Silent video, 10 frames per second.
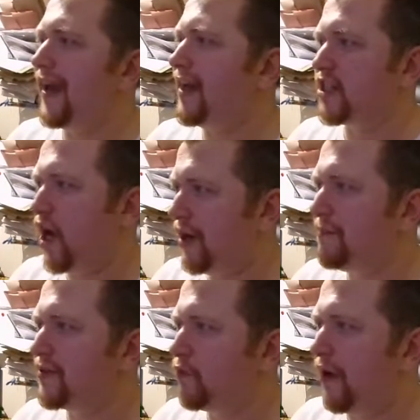get as
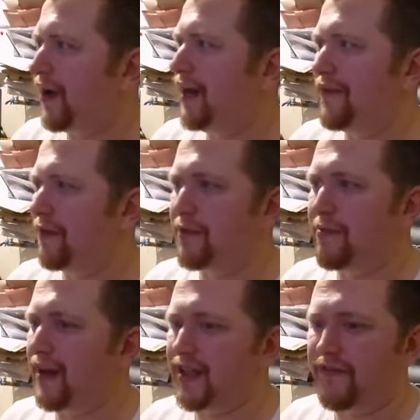hype as what Olivia was
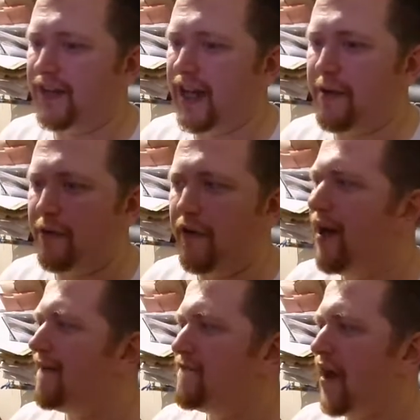bringing to the table.
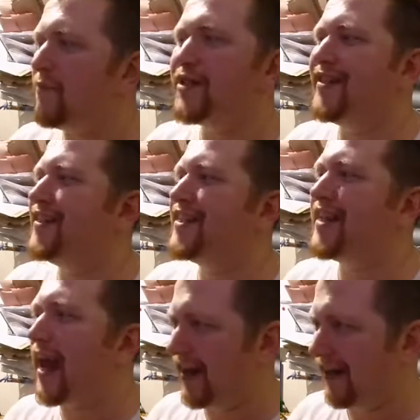That was
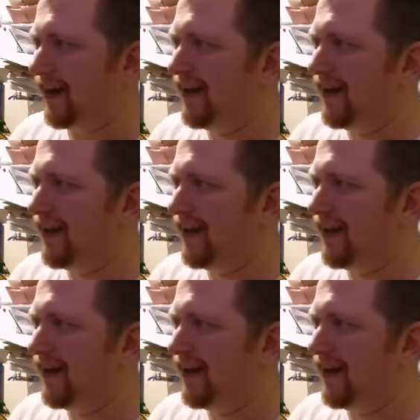insane.